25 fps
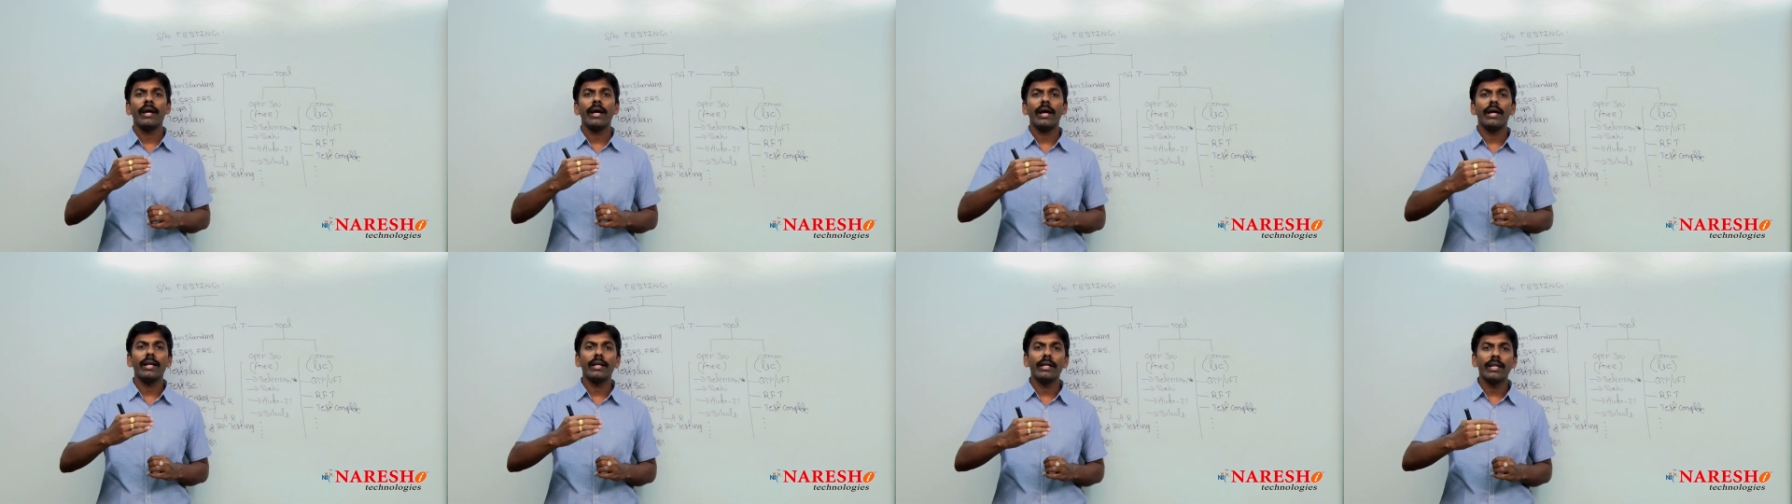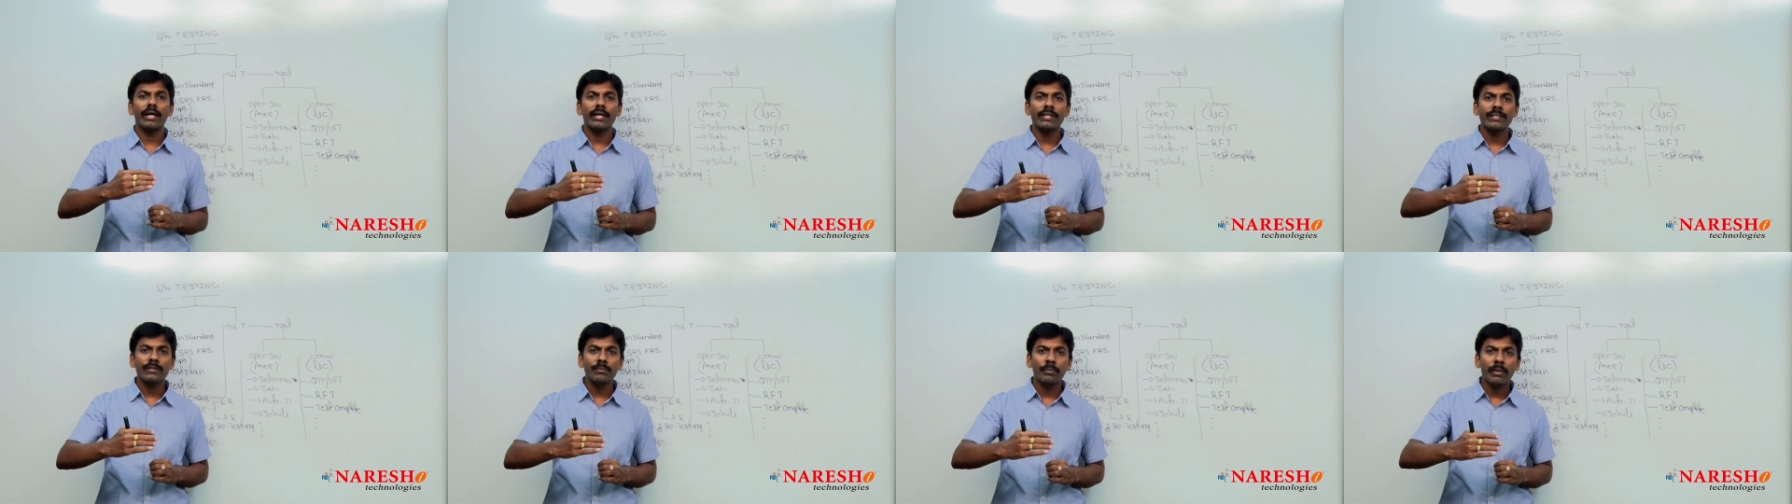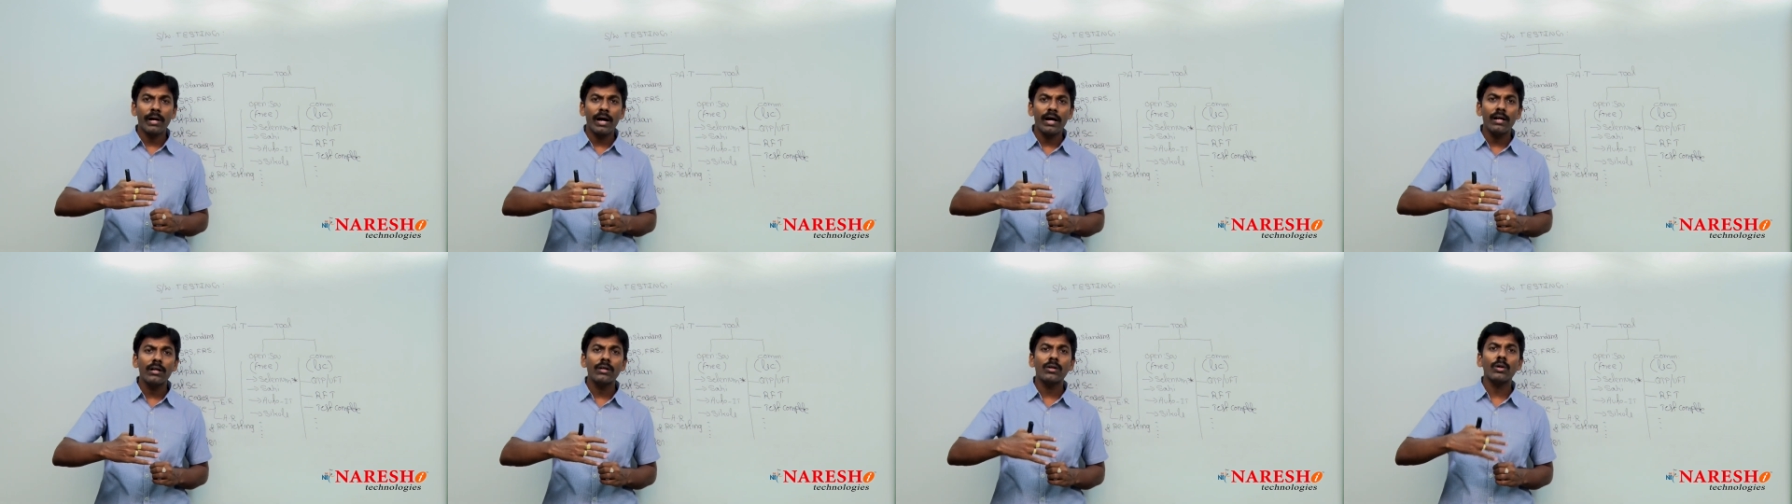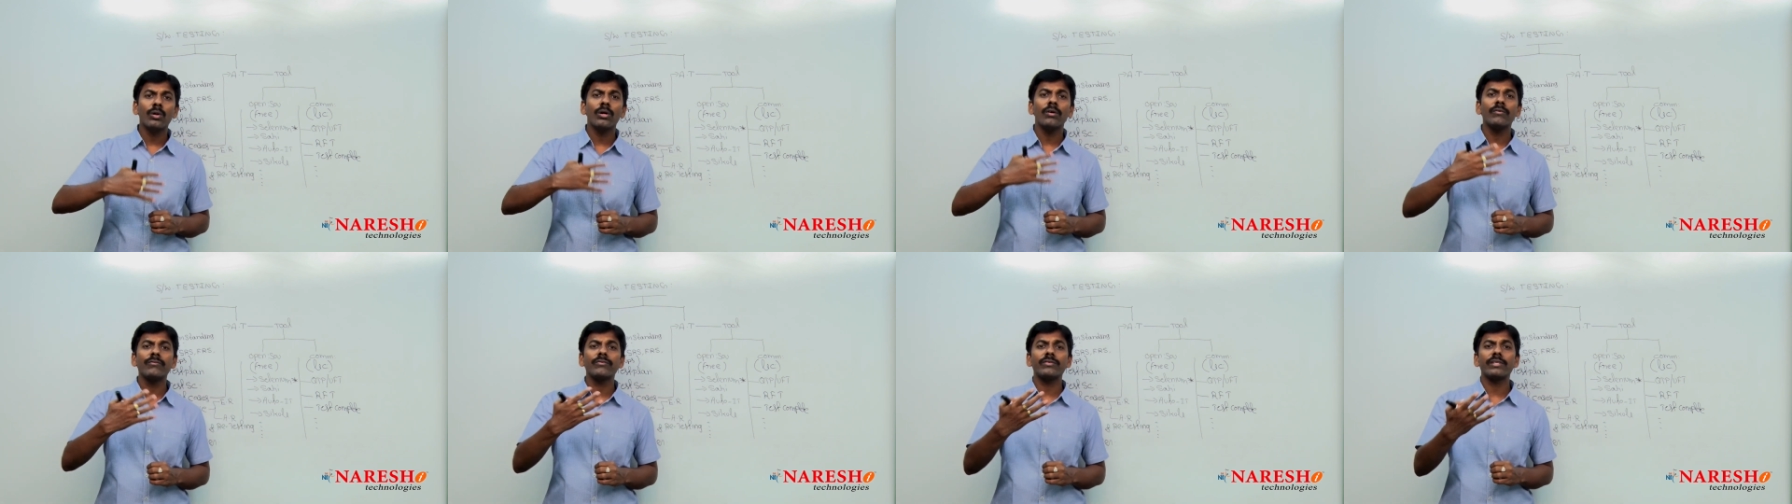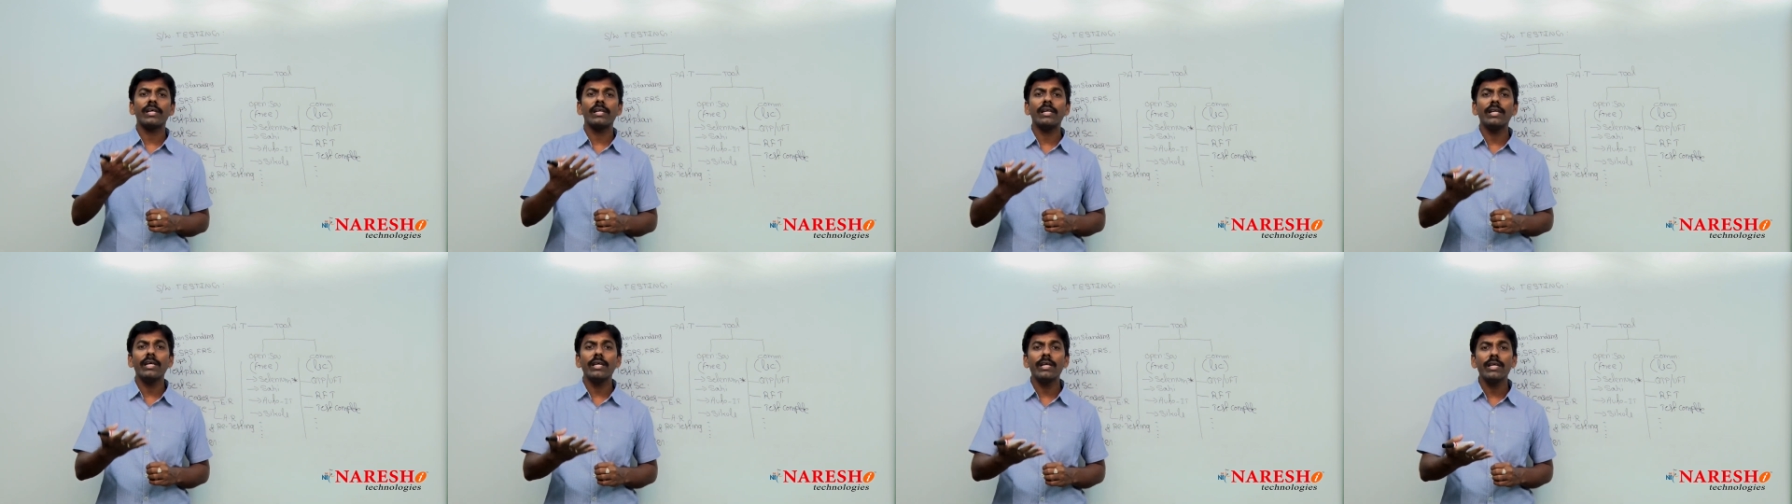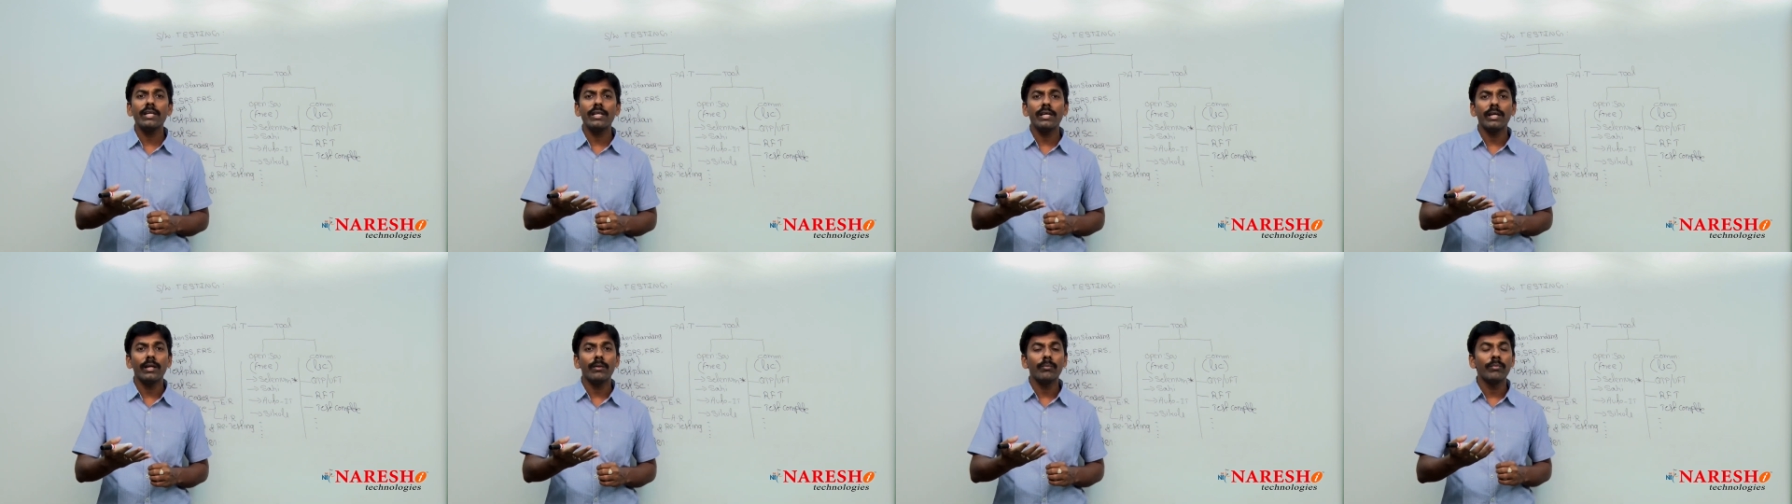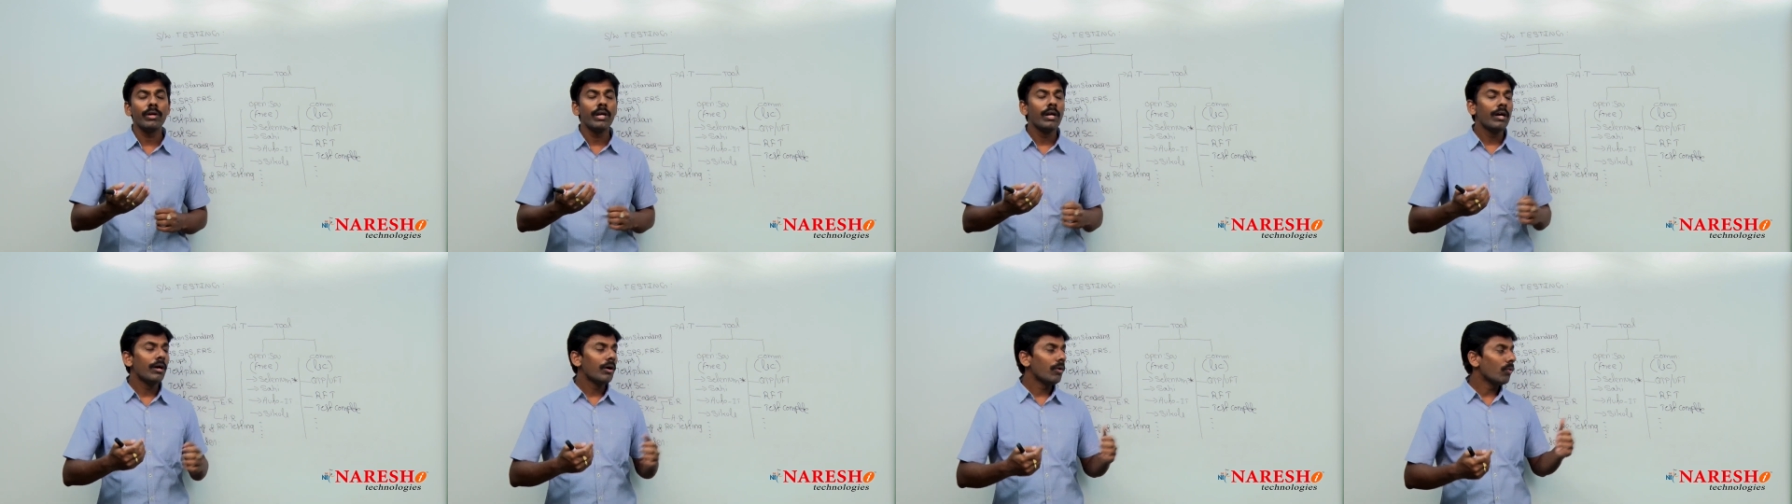and as part of selenium